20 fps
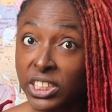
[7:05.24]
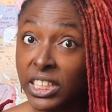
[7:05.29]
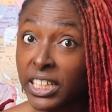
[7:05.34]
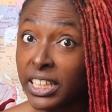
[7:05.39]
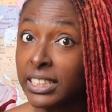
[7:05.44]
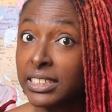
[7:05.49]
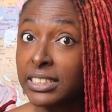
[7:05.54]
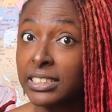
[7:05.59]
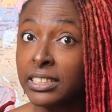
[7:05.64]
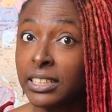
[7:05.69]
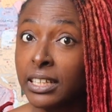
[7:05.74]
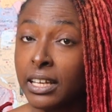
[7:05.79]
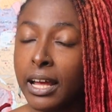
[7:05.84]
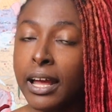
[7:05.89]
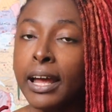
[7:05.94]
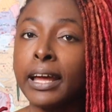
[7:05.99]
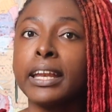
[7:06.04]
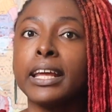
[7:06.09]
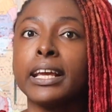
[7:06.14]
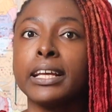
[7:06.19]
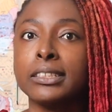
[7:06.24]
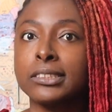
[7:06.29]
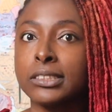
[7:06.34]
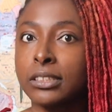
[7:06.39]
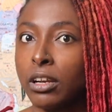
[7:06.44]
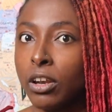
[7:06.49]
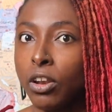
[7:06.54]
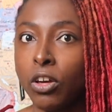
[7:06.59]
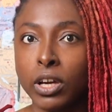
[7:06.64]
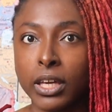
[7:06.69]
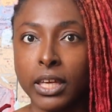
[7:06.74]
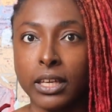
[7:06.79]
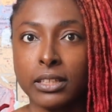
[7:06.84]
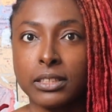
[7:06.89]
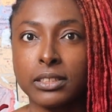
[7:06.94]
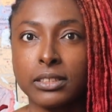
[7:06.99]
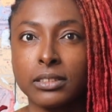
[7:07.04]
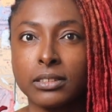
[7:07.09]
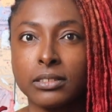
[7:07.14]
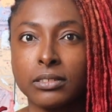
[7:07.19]
it, and interlock
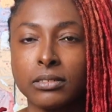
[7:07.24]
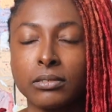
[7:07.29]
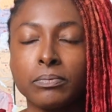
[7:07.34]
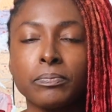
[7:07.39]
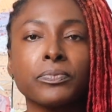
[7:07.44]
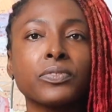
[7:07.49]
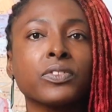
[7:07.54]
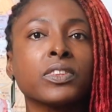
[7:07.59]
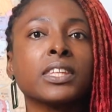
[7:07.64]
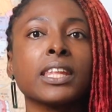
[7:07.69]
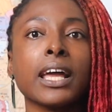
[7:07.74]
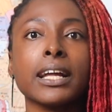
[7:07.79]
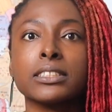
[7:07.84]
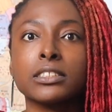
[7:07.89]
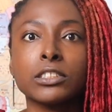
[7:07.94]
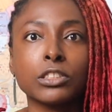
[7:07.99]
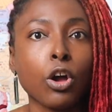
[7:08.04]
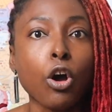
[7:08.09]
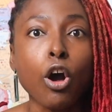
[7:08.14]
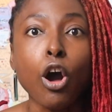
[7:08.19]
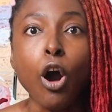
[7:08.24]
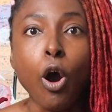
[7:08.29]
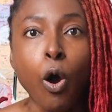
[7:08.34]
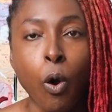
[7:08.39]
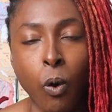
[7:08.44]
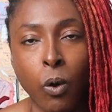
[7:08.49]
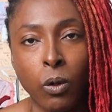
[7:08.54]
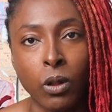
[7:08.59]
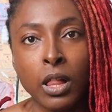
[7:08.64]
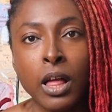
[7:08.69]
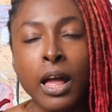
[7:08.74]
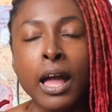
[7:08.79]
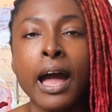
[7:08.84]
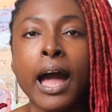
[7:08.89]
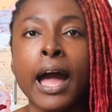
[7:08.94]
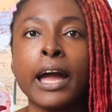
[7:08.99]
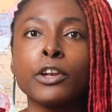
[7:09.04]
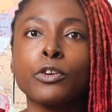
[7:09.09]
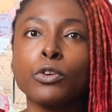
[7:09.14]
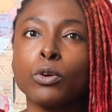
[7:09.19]
it. That's all.
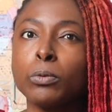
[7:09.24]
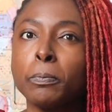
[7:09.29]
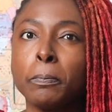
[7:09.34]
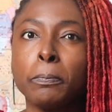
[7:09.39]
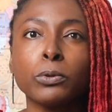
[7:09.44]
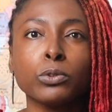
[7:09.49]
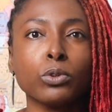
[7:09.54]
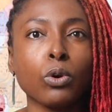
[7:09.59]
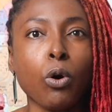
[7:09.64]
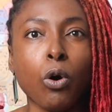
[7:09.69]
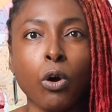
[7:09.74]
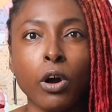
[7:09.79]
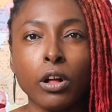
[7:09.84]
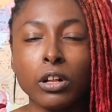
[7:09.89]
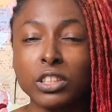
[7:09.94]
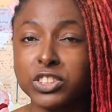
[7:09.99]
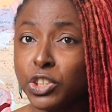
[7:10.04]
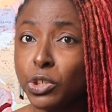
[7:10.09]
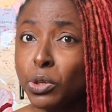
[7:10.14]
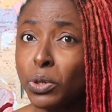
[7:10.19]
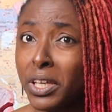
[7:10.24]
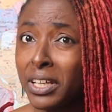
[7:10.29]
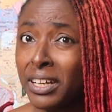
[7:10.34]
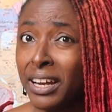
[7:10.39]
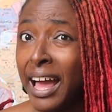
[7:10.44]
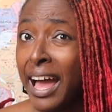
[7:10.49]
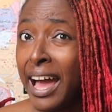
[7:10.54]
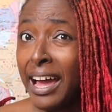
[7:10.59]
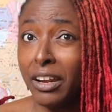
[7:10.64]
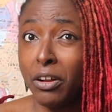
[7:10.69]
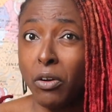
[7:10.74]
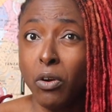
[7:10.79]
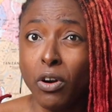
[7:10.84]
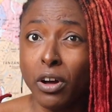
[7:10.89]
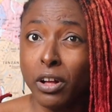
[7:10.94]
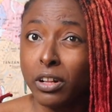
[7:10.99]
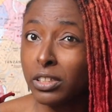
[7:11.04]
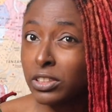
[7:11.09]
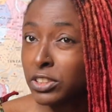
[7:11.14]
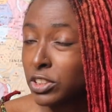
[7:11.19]
I don't put oils. You can add
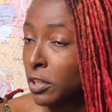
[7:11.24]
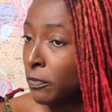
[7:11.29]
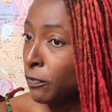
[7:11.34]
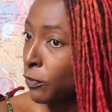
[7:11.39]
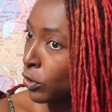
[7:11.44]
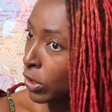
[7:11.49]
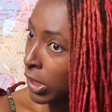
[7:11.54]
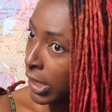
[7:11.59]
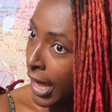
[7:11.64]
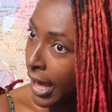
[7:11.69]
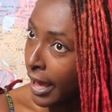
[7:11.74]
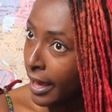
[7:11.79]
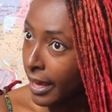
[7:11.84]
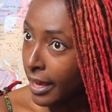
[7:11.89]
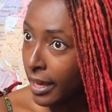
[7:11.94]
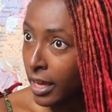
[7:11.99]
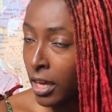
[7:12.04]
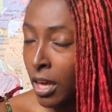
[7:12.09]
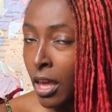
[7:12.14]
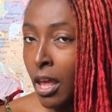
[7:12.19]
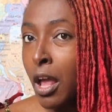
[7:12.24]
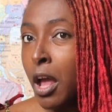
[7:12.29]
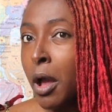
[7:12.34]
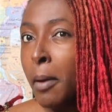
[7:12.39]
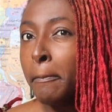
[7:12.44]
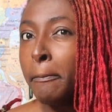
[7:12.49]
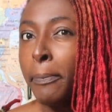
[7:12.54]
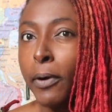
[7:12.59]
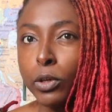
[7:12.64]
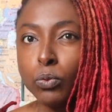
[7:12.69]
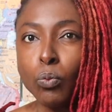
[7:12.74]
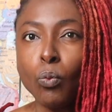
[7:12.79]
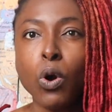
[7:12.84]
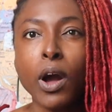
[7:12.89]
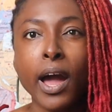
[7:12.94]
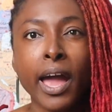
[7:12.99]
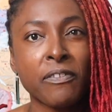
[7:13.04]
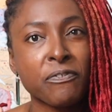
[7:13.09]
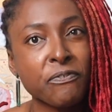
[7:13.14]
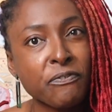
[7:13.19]
oils if you like, but
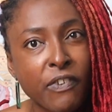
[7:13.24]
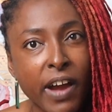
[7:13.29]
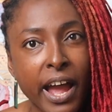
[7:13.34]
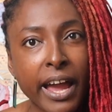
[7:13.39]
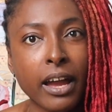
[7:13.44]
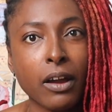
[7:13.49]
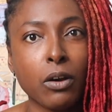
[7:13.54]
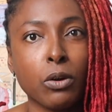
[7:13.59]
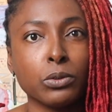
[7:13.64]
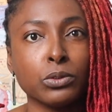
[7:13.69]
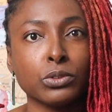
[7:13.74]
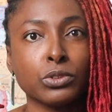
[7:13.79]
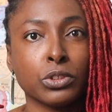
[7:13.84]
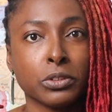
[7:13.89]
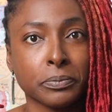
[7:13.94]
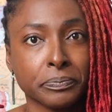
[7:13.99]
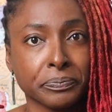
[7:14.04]
what I found